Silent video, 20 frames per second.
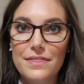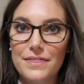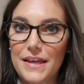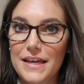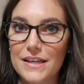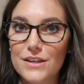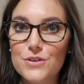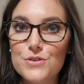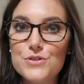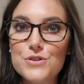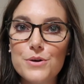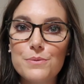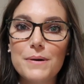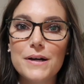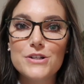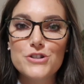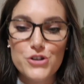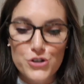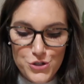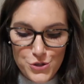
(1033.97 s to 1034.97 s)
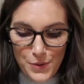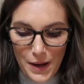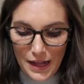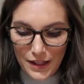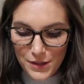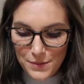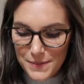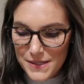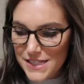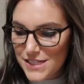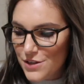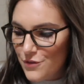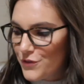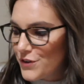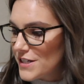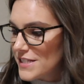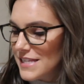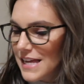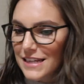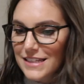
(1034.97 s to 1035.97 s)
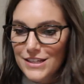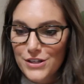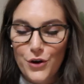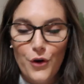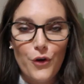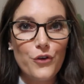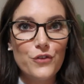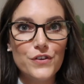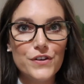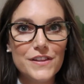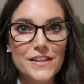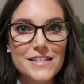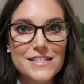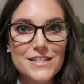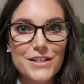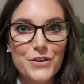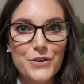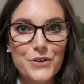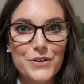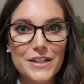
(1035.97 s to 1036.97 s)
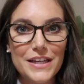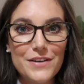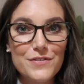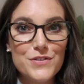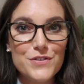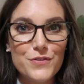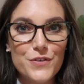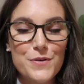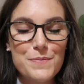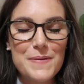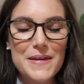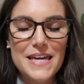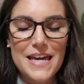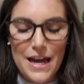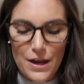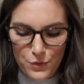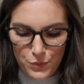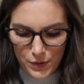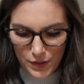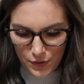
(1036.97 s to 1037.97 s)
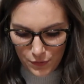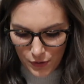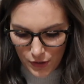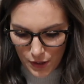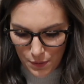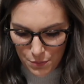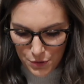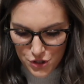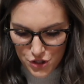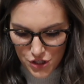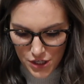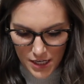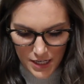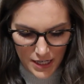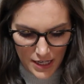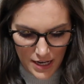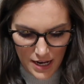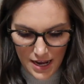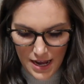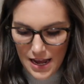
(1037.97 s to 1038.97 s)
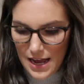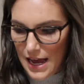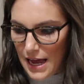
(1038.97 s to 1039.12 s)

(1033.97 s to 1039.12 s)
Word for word: thank you so much to Elemis for sending over these little gifts for me. I really, really appreciate it.